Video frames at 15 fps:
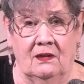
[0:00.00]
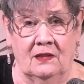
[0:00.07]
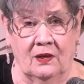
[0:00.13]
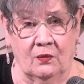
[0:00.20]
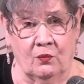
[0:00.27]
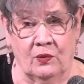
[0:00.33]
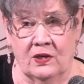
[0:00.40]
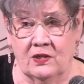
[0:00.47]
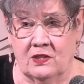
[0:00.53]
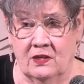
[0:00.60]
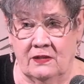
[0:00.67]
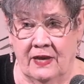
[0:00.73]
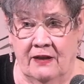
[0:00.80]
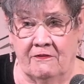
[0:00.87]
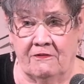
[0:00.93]
that went
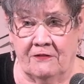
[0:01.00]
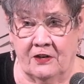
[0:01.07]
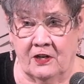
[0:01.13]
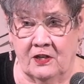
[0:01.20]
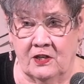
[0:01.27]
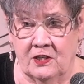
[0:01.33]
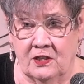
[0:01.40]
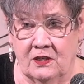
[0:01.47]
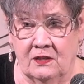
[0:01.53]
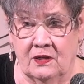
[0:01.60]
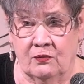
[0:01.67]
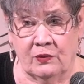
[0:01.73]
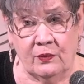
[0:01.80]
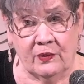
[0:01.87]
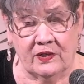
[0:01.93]
to that fund
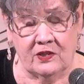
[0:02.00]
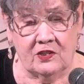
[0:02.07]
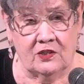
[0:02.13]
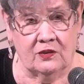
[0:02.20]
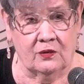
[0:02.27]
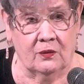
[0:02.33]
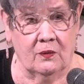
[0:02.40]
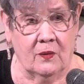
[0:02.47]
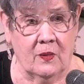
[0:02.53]
that we went to